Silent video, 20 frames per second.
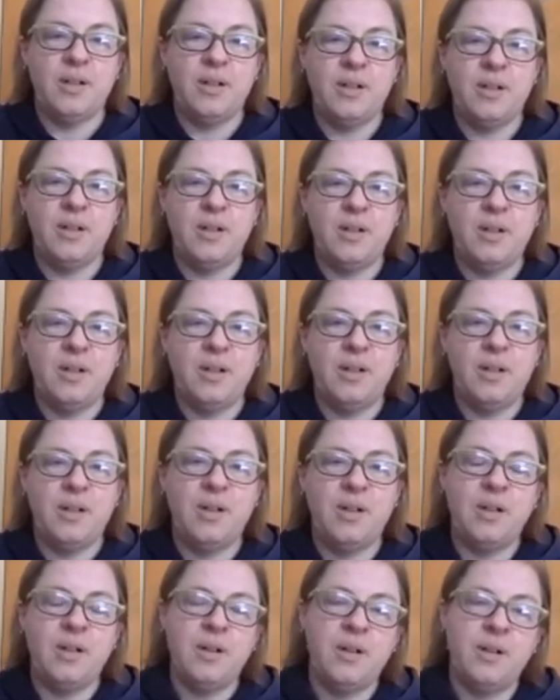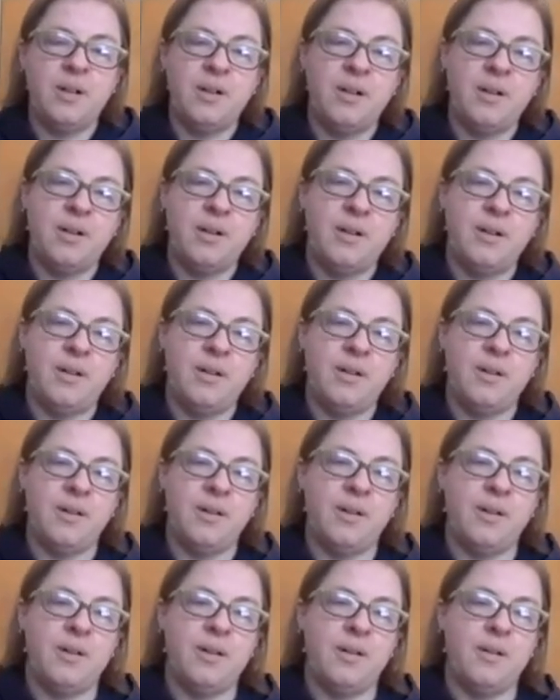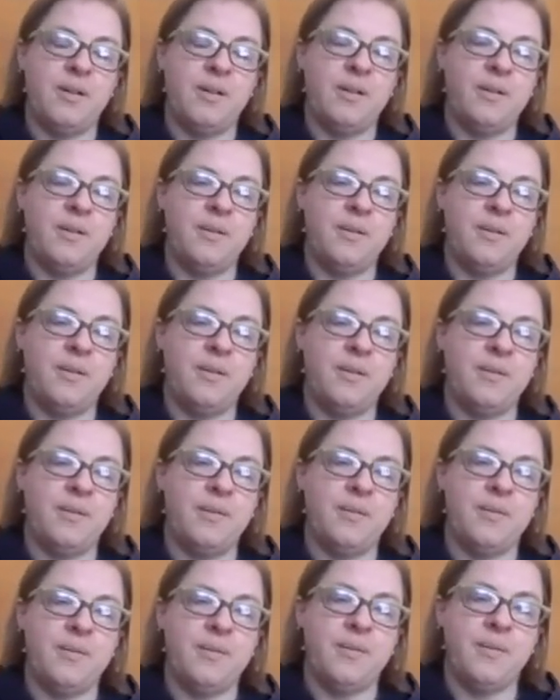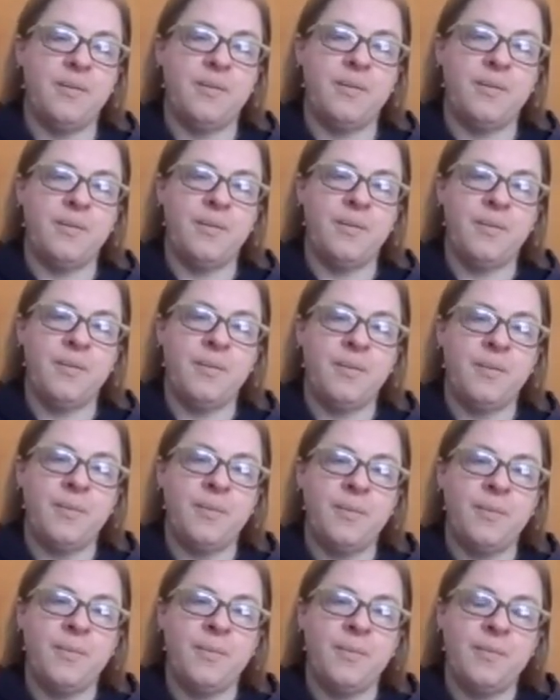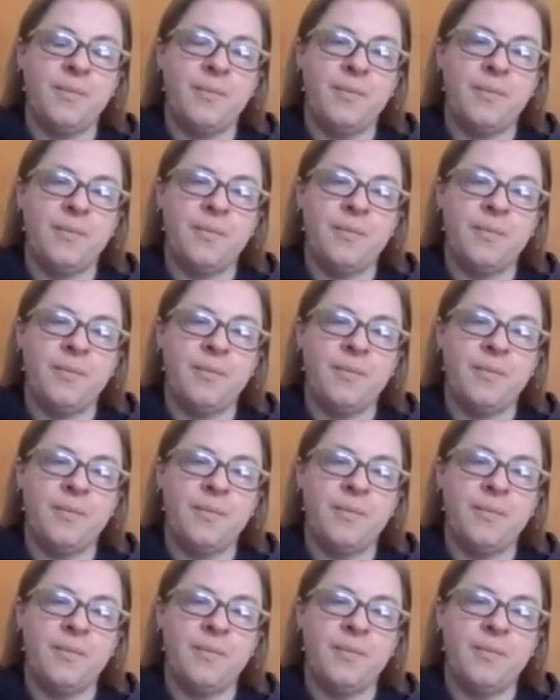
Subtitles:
[no speech]